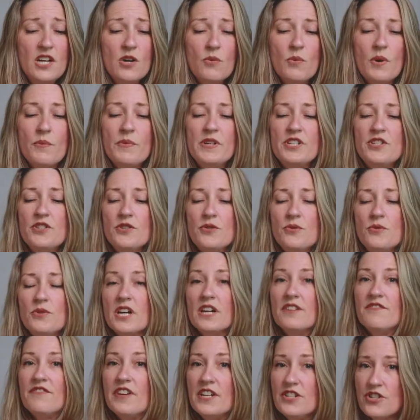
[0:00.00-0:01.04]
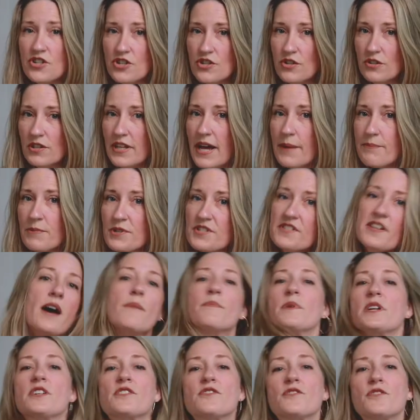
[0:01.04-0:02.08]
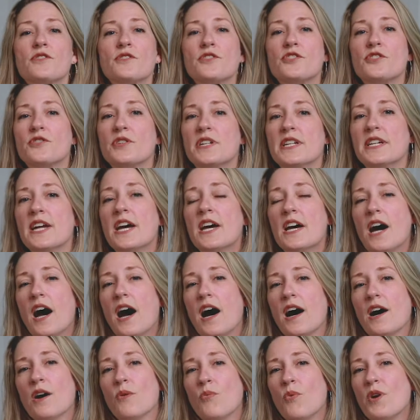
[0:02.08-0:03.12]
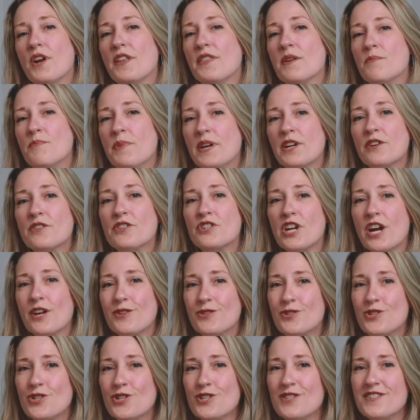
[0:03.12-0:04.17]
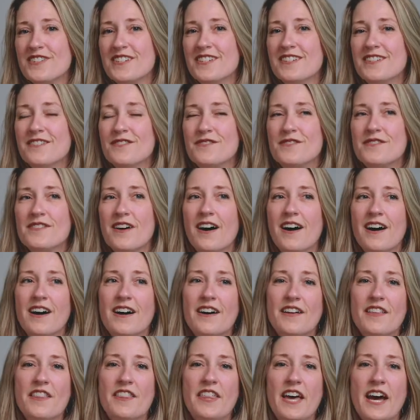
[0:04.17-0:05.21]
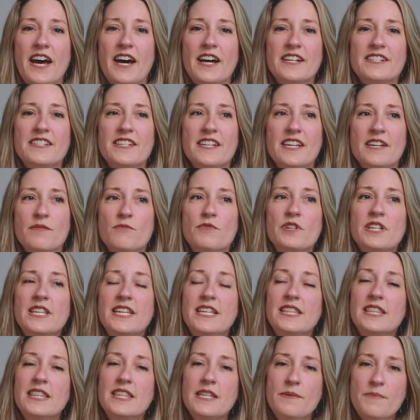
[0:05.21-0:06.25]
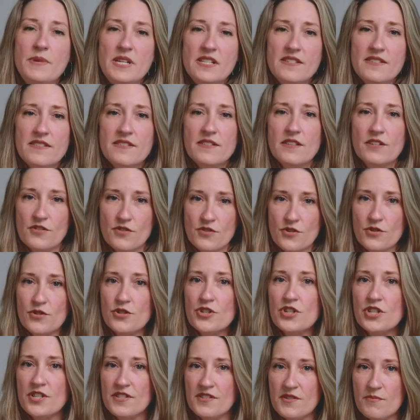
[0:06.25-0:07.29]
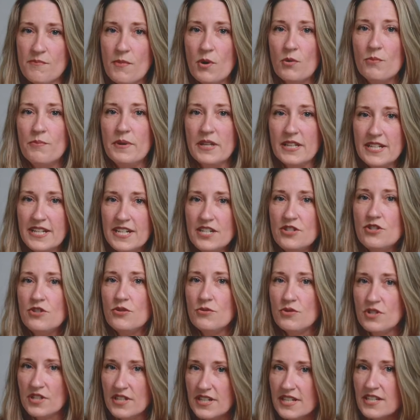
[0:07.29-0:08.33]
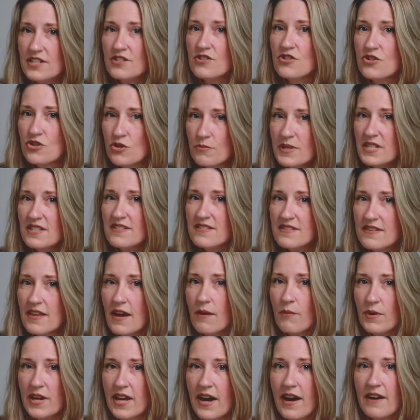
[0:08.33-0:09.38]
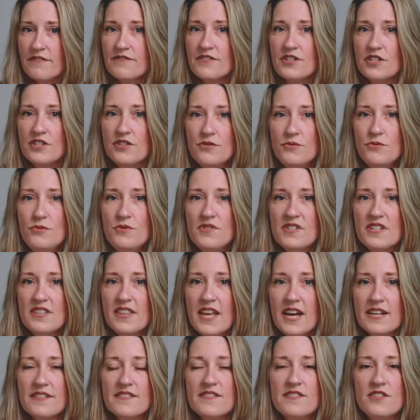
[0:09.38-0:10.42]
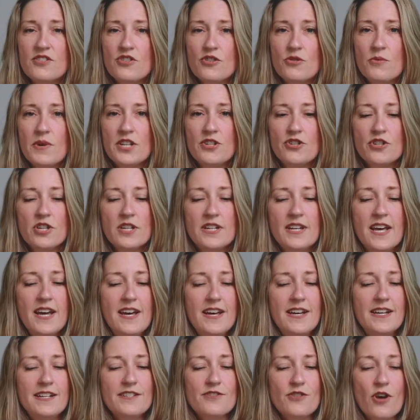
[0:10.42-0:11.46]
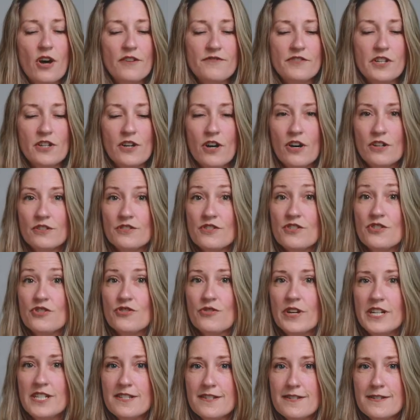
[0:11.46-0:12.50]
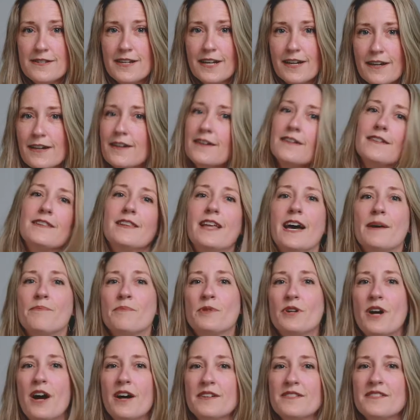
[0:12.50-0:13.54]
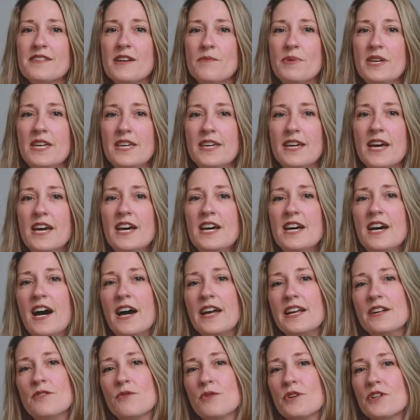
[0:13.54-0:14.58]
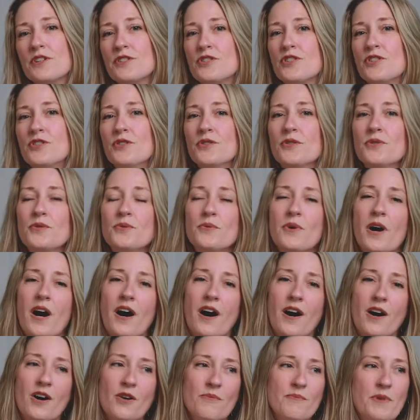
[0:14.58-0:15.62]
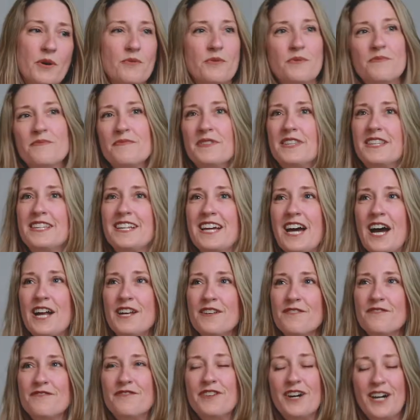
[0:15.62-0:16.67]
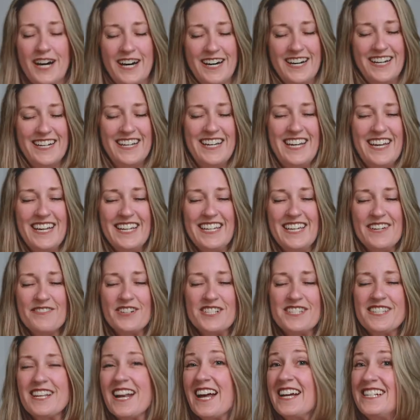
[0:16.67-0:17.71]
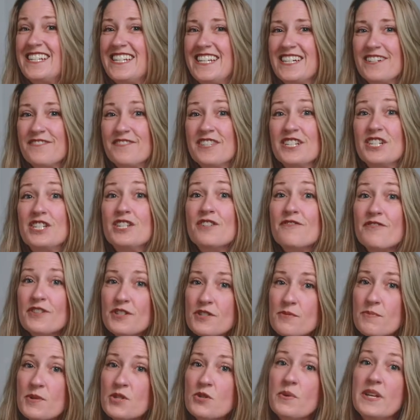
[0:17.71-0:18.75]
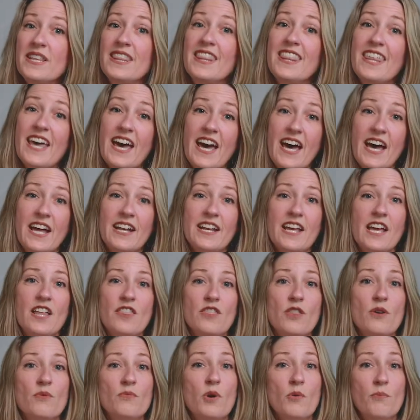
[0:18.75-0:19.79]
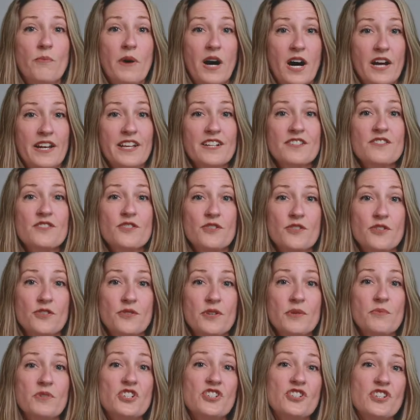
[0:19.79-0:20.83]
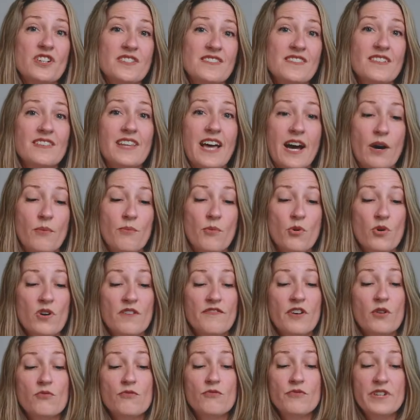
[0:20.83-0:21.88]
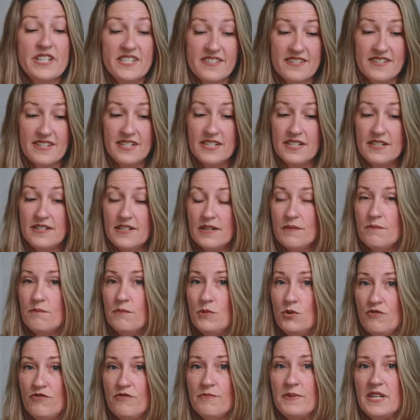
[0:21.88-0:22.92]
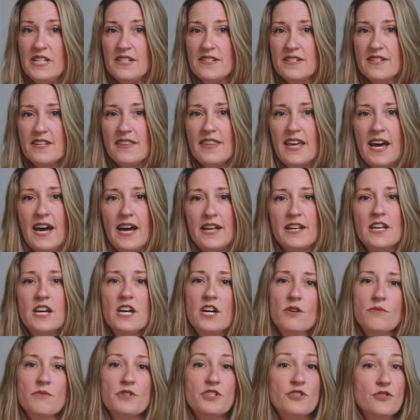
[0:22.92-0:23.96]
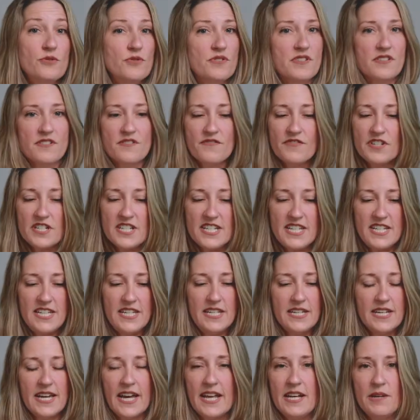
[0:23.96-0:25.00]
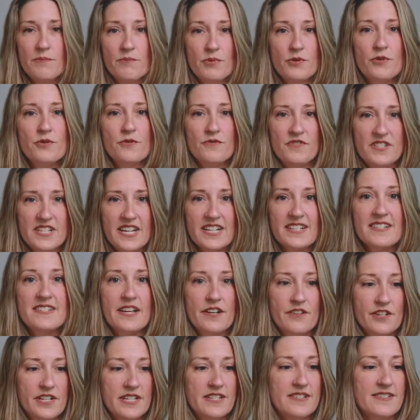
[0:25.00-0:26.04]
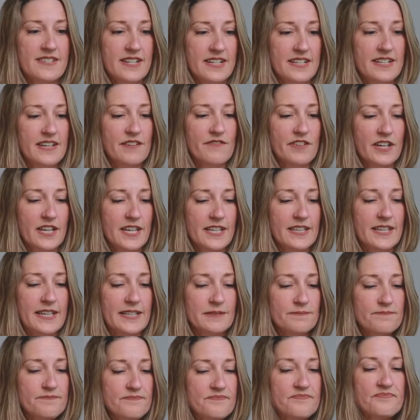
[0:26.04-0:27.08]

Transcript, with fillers: When we do conventional laparoscopic surgery, uh, one of the bigger challenges is uh, that it really limits the surgeon's mobility due to the instruments that we have to use in that situation. It's often called straight stick laparoscopy in order to um, kind of uh, give us an idea of the difference between that and the robotic surgery, which does allow more of a wristed movement that reduces fatigue and improves dexterity significantly.